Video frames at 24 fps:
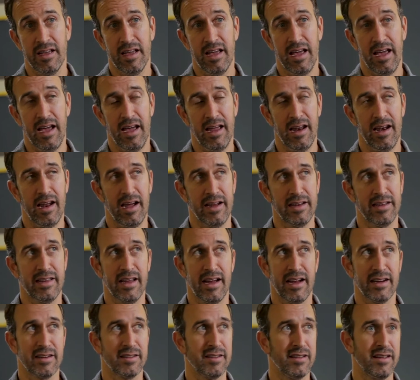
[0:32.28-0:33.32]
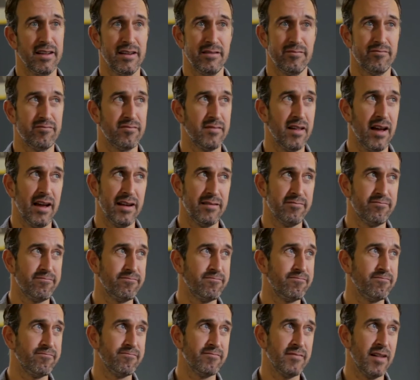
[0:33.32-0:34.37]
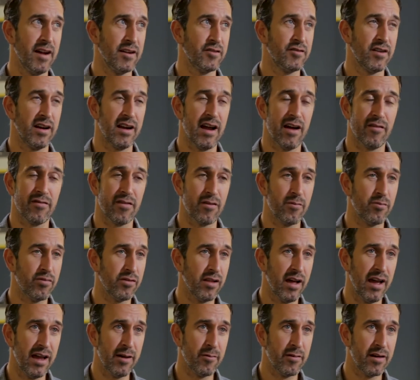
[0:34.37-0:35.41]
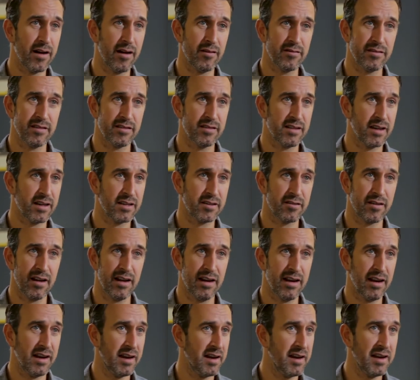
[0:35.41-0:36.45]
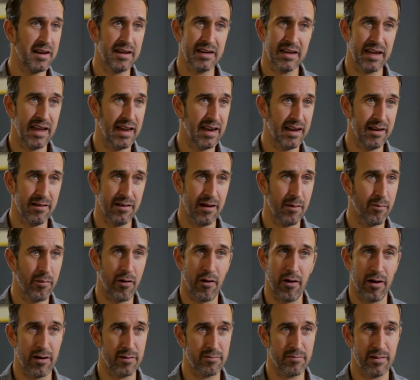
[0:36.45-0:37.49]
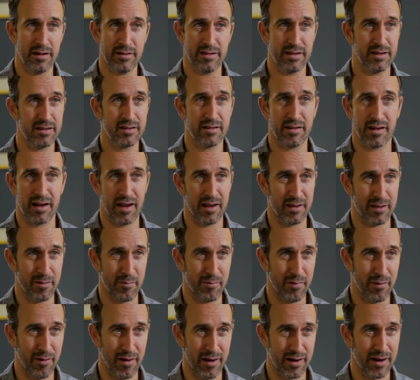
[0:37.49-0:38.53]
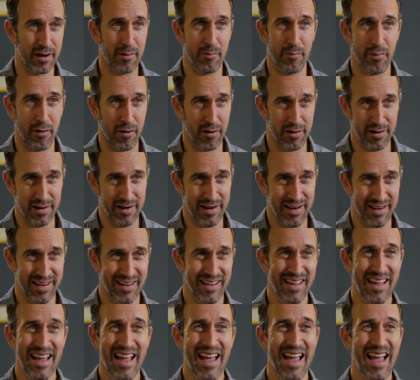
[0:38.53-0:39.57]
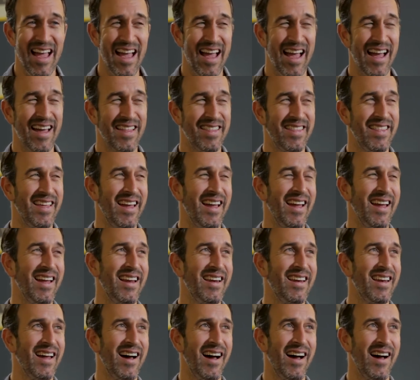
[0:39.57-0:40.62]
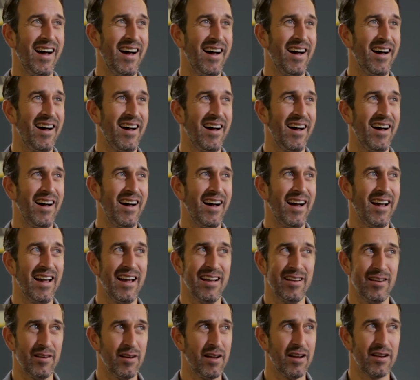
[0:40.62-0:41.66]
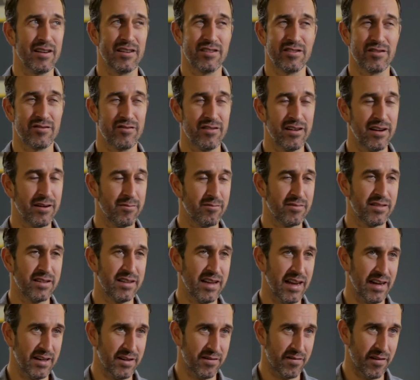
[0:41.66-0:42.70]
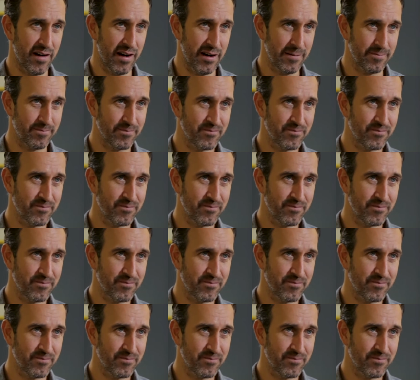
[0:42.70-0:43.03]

And I tried out for a play when I was in sixth grade, and I didn't get it a part. My sister got a part in it. And then I had extreme stage fright